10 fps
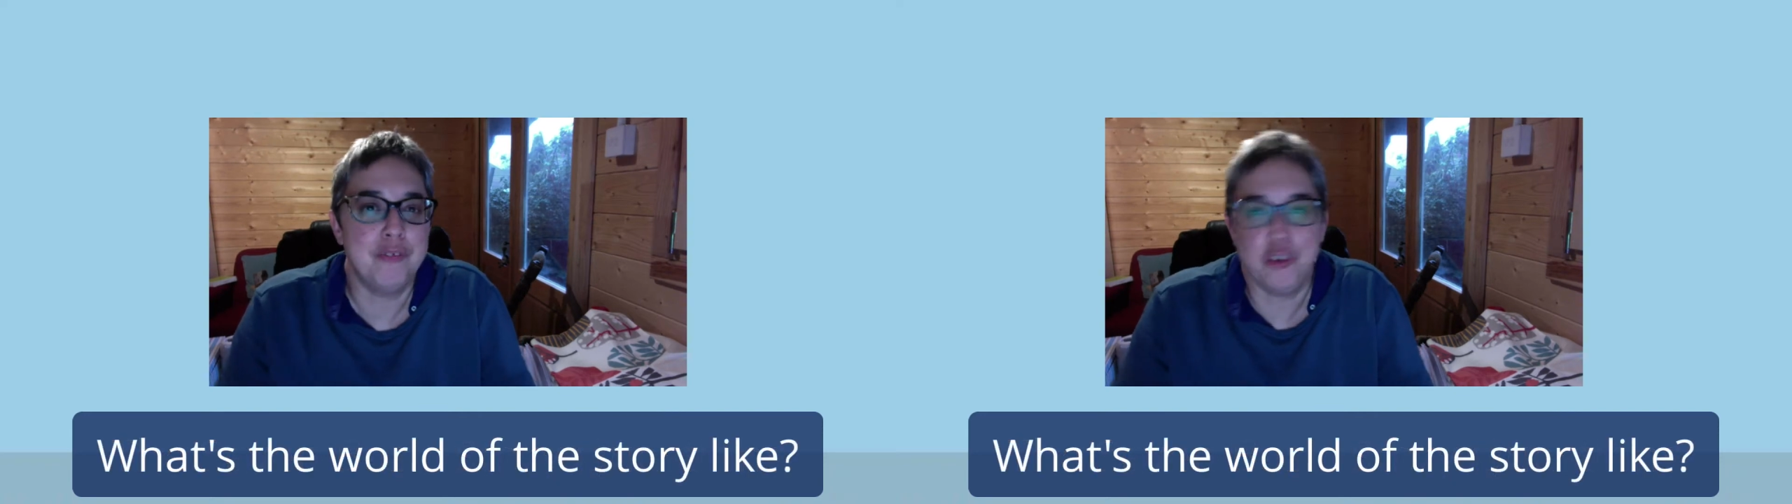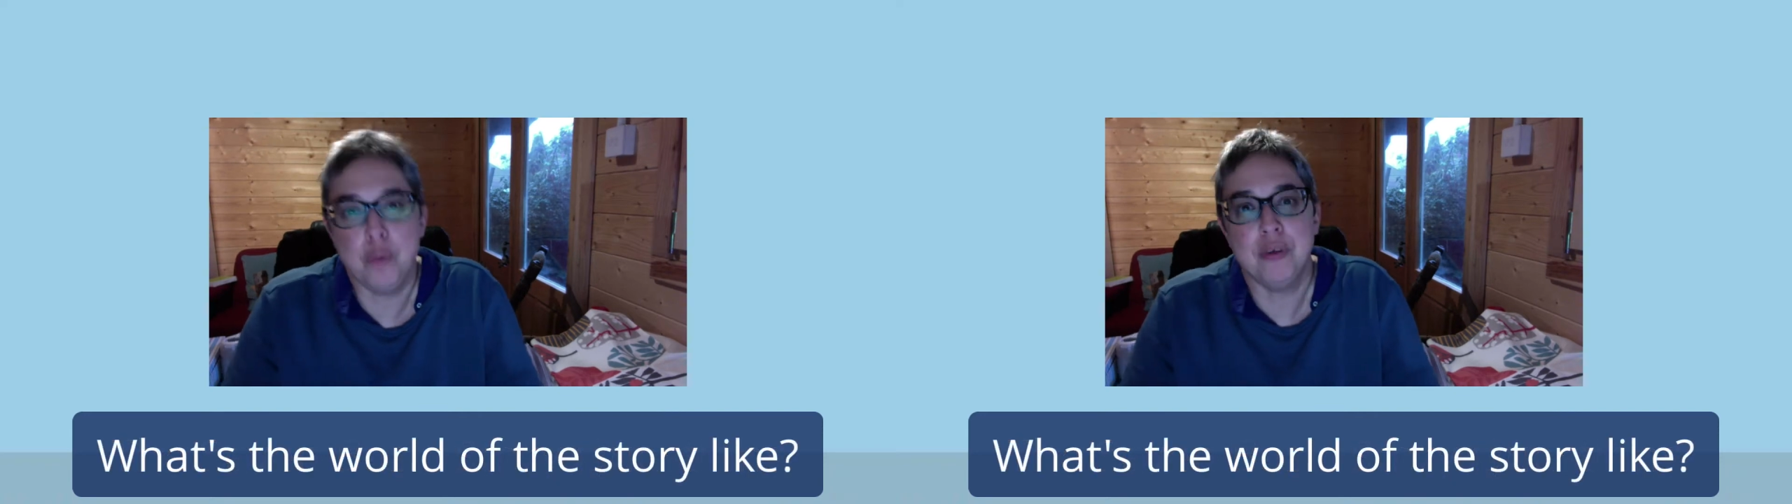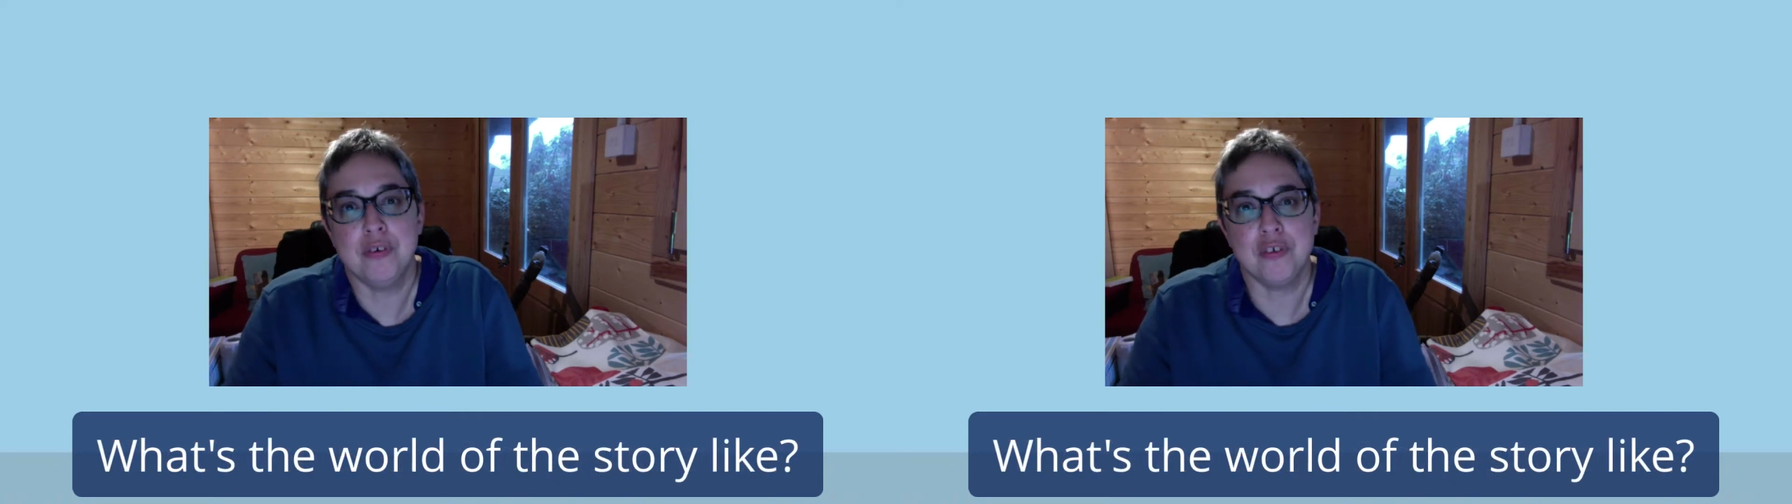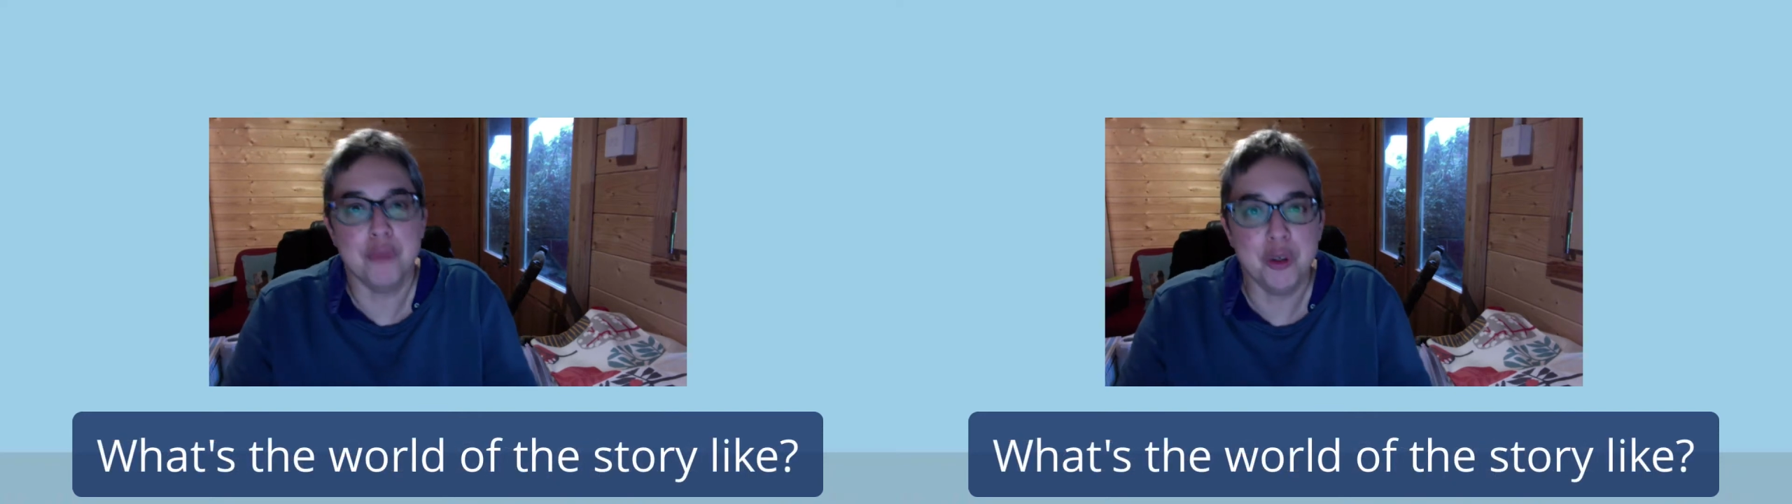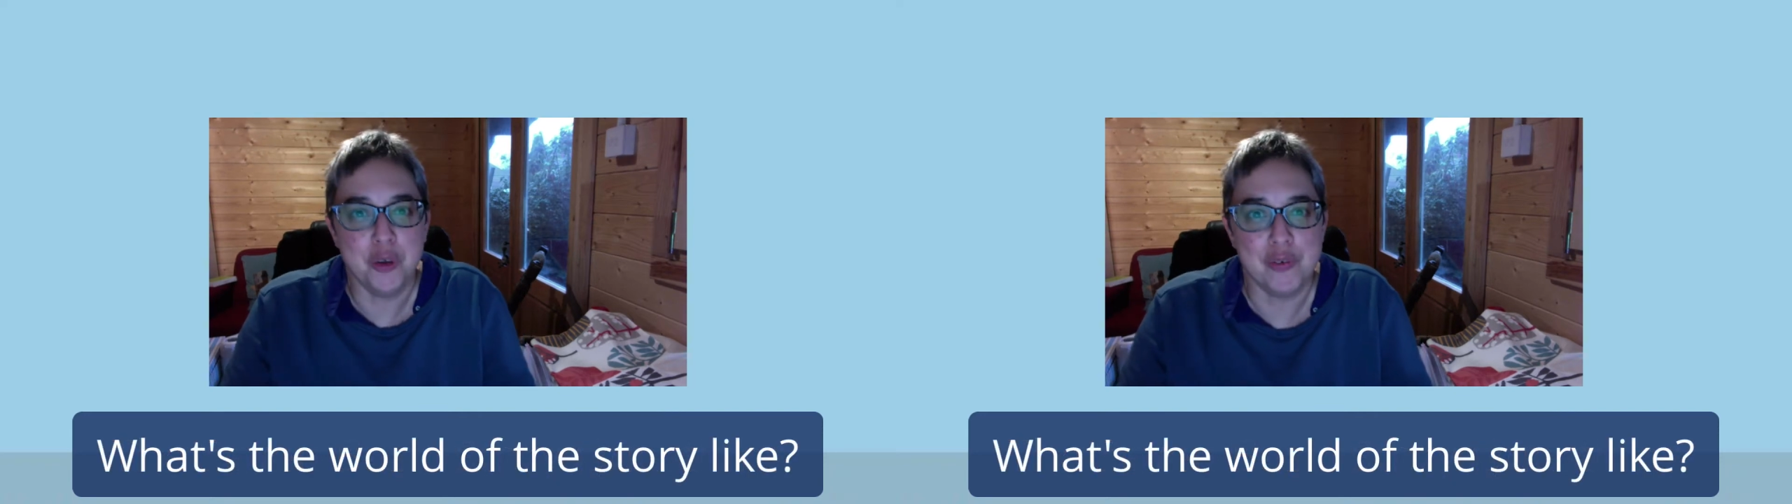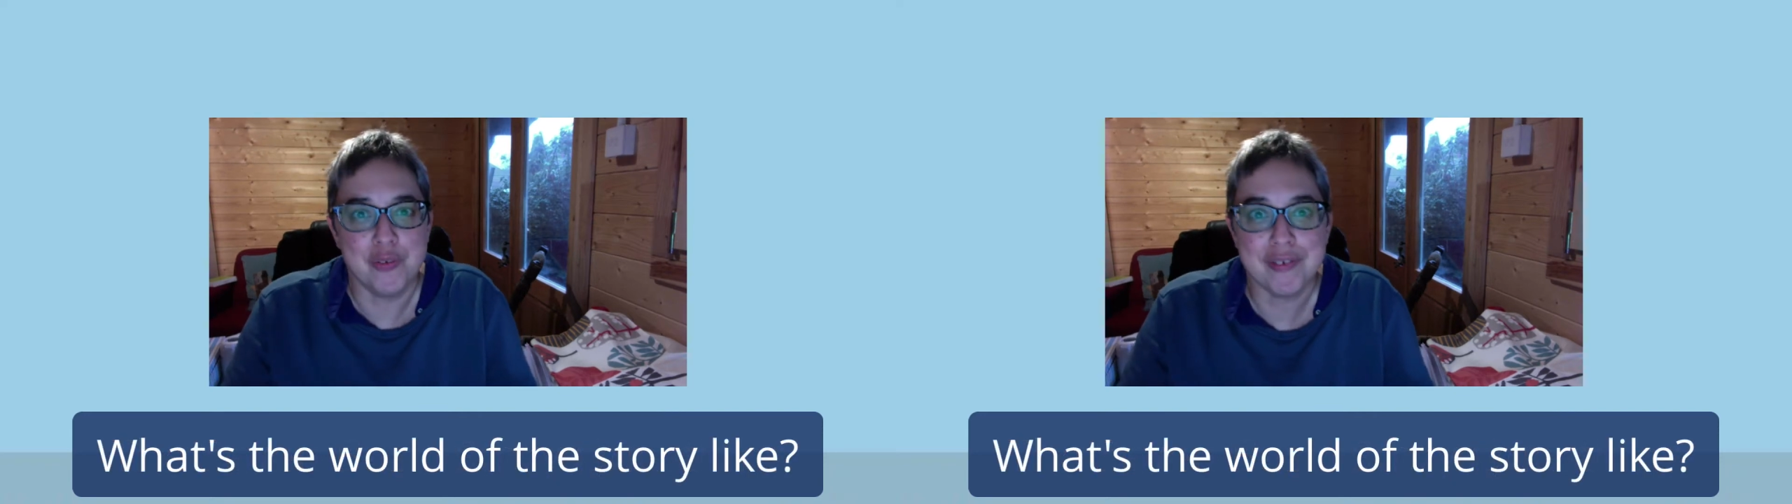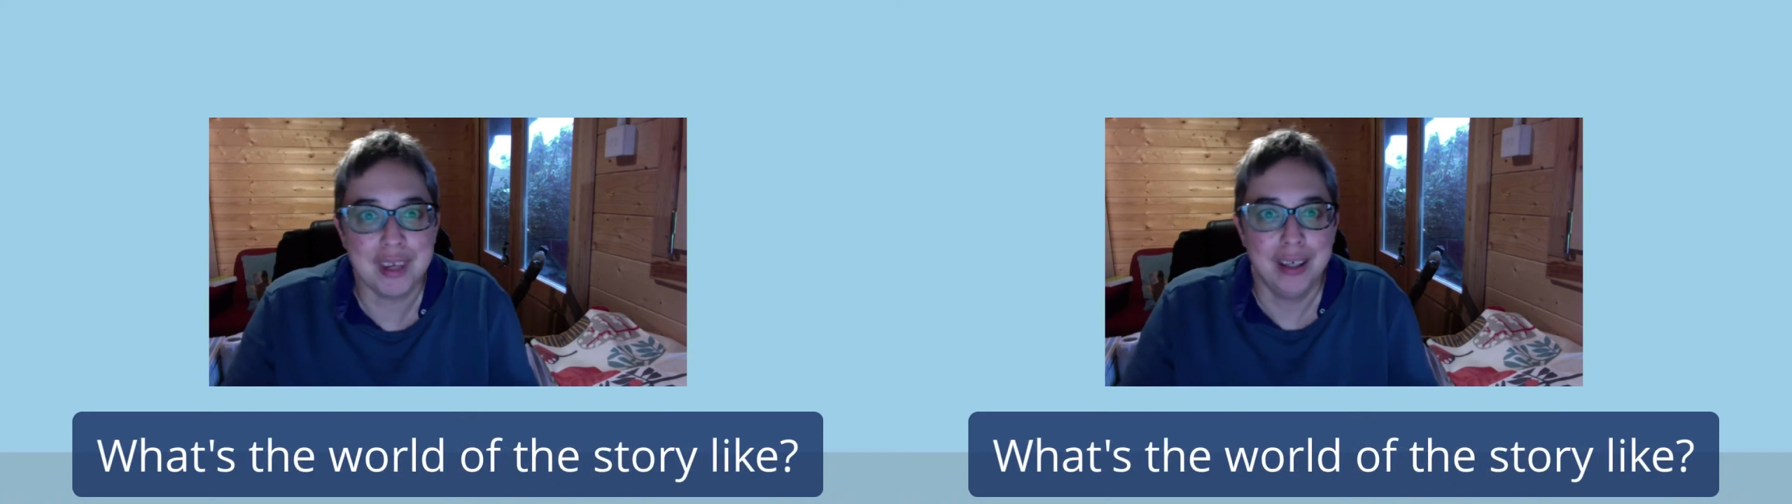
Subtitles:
Jupiter's moons.